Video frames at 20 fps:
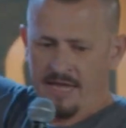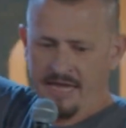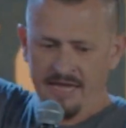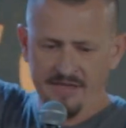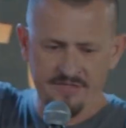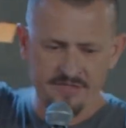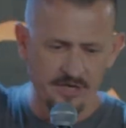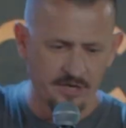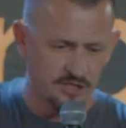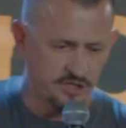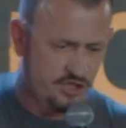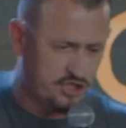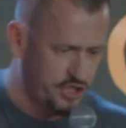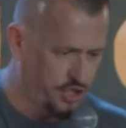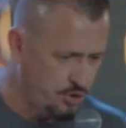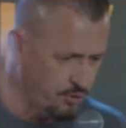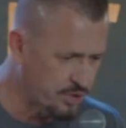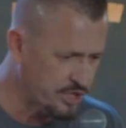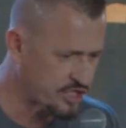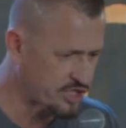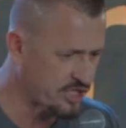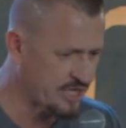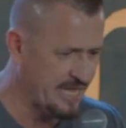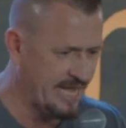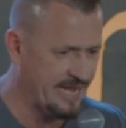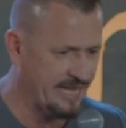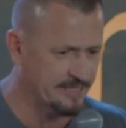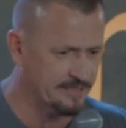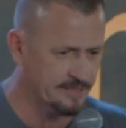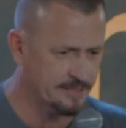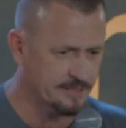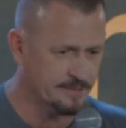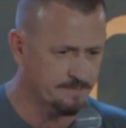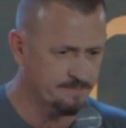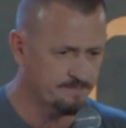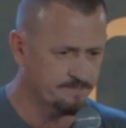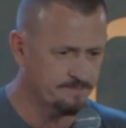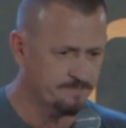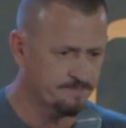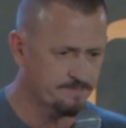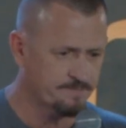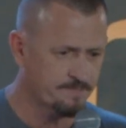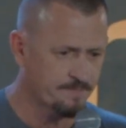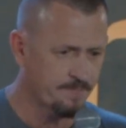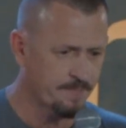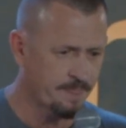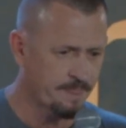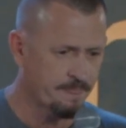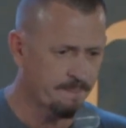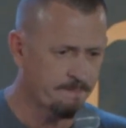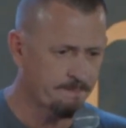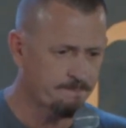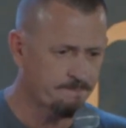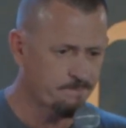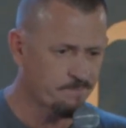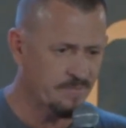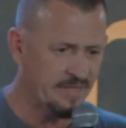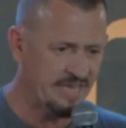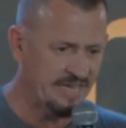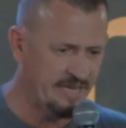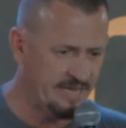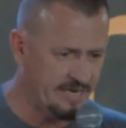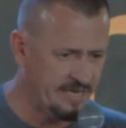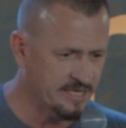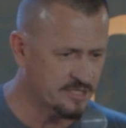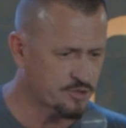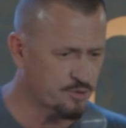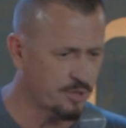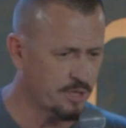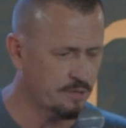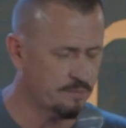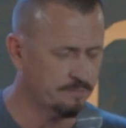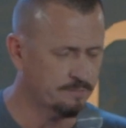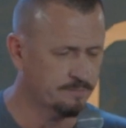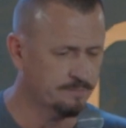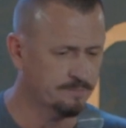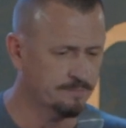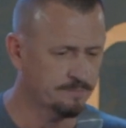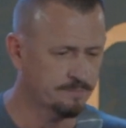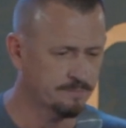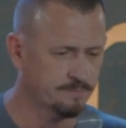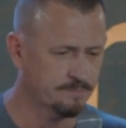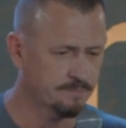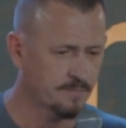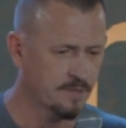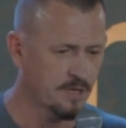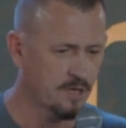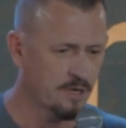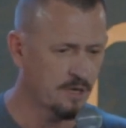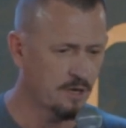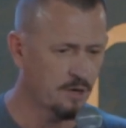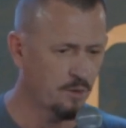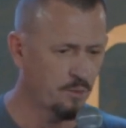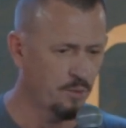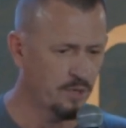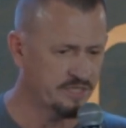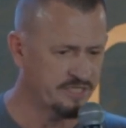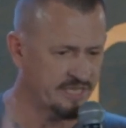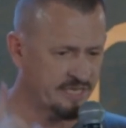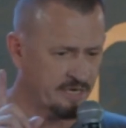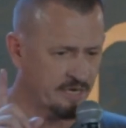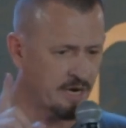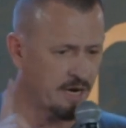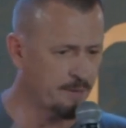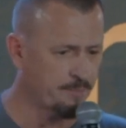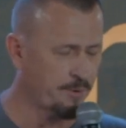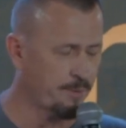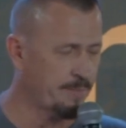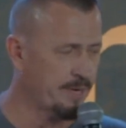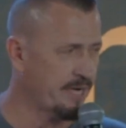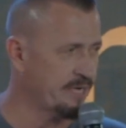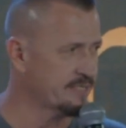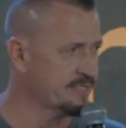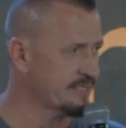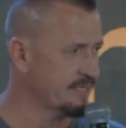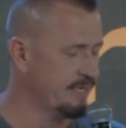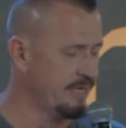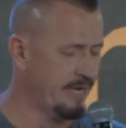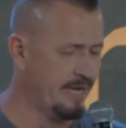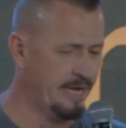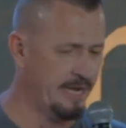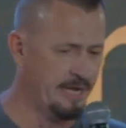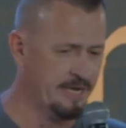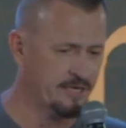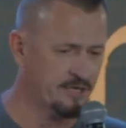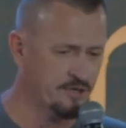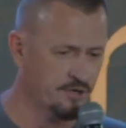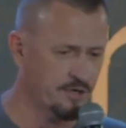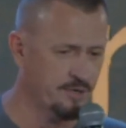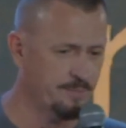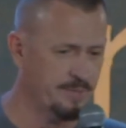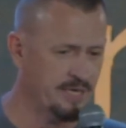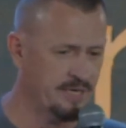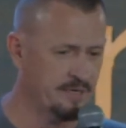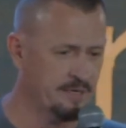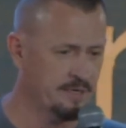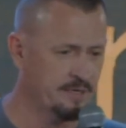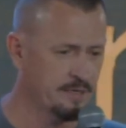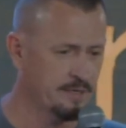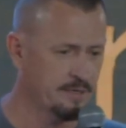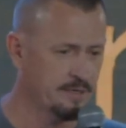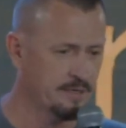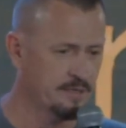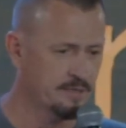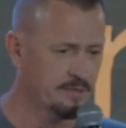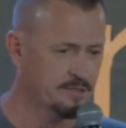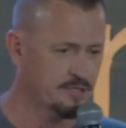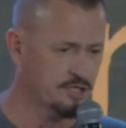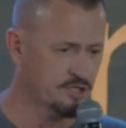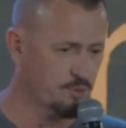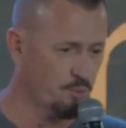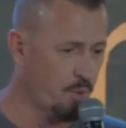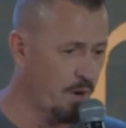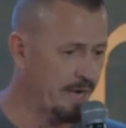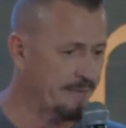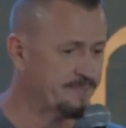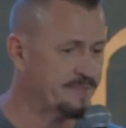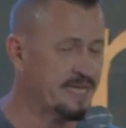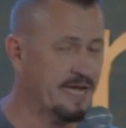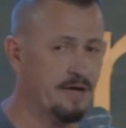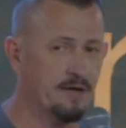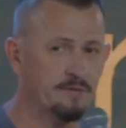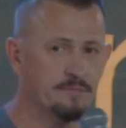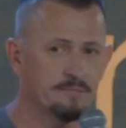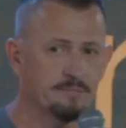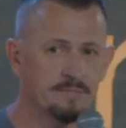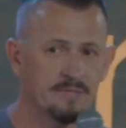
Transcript: in the Jewish lands in Israel was in compromise and could have been just wiped out